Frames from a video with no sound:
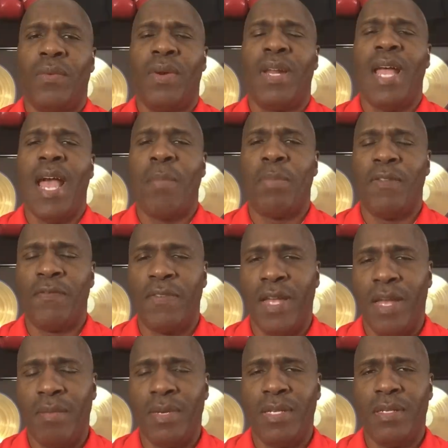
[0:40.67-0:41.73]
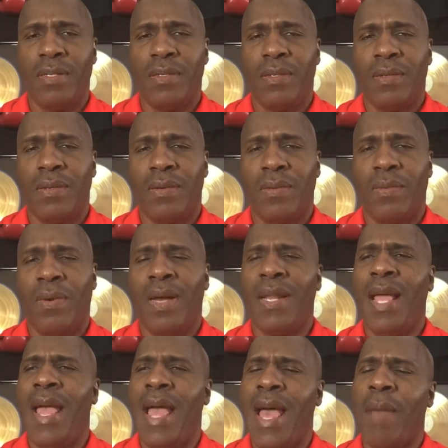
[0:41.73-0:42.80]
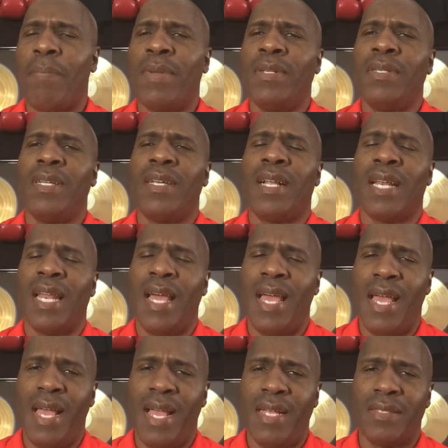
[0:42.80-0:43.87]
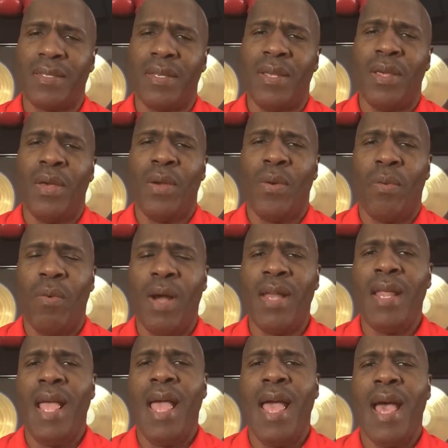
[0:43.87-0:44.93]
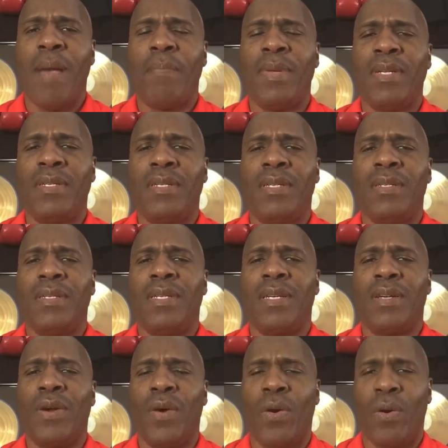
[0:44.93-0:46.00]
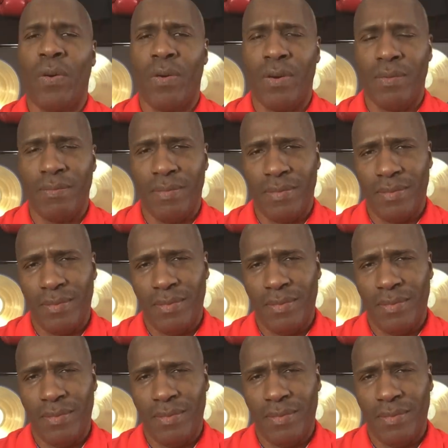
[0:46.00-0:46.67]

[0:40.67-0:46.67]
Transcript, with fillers: What happened, family? What happened to class? What happened to decorum?